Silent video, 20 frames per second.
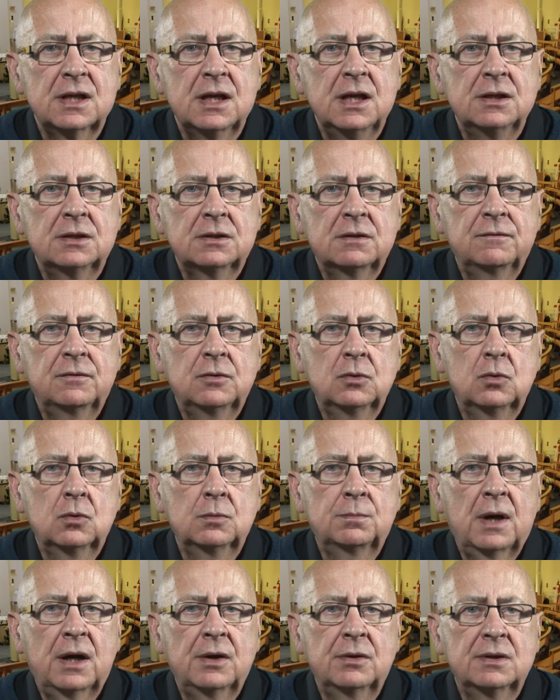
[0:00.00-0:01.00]
interviewed
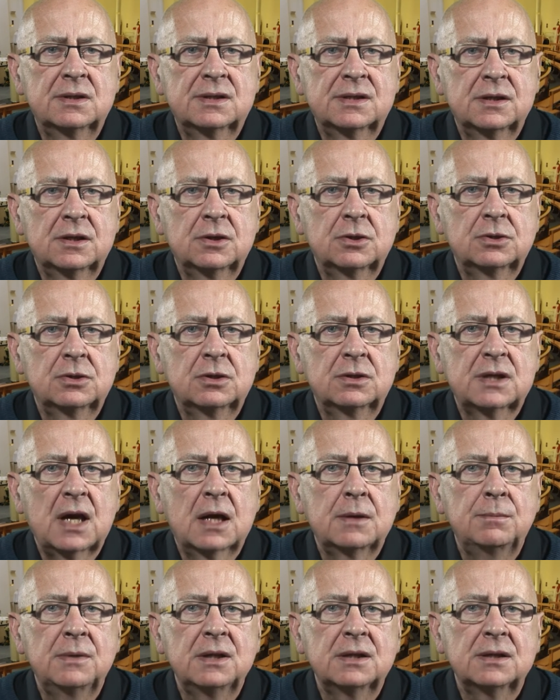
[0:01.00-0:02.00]
by researchers
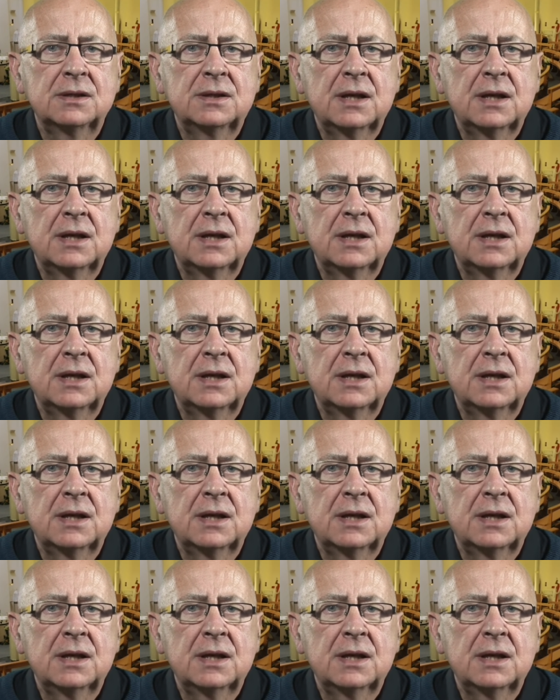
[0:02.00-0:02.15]
admitted